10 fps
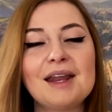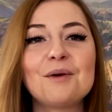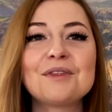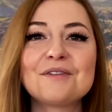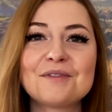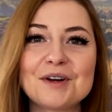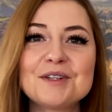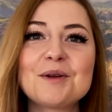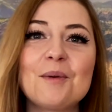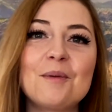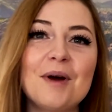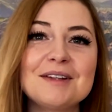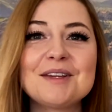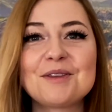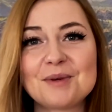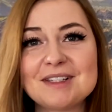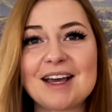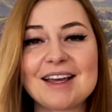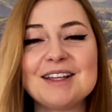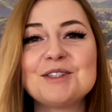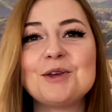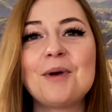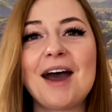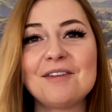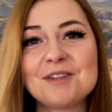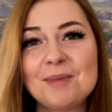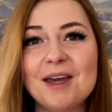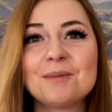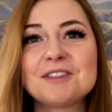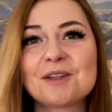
Now, in the first one to three seconds, you have to be able to